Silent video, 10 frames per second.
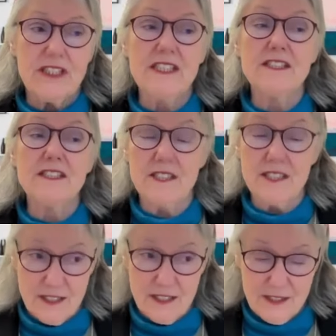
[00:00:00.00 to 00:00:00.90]
the
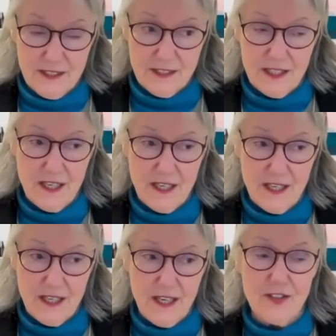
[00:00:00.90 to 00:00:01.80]
incidence
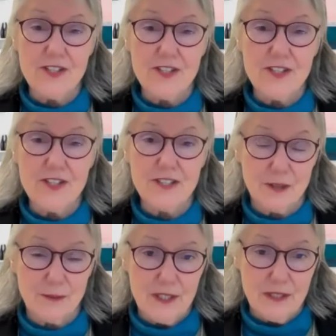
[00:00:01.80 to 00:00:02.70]
of
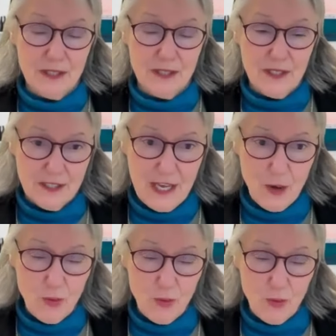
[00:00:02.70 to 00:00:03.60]
narcissism
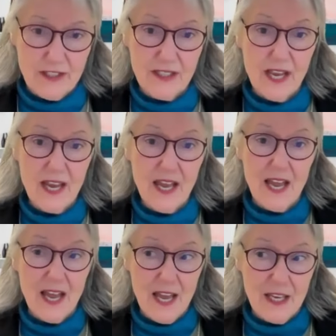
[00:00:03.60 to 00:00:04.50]
is now one
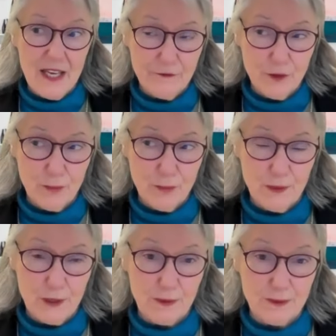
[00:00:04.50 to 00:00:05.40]
out of
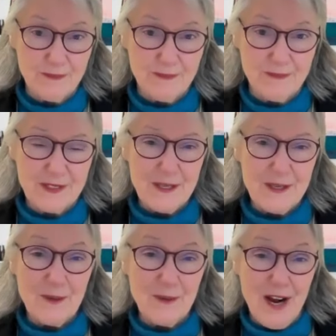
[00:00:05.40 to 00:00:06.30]
four people.
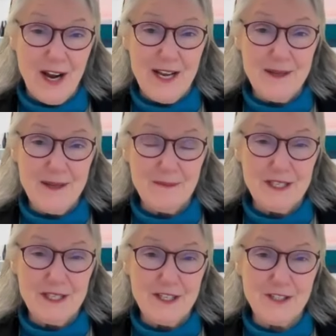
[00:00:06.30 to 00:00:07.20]
Why?
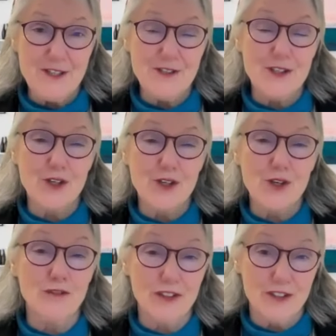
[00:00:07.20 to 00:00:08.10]
Because there's a
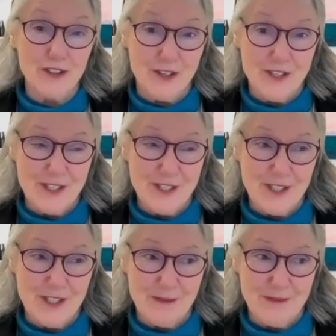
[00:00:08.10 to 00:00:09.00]
covert
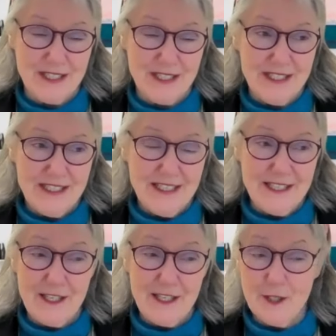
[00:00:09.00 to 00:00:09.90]
narcissism,
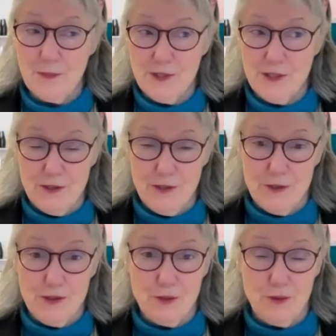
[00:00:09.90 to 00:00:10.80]
and that's the
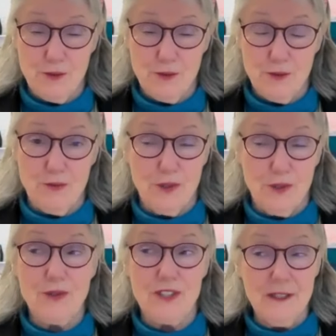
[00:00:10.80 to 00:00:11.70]
person who's so
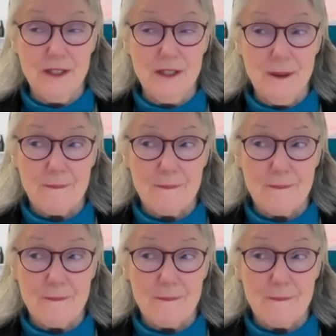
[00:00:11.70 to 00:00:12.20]
wounded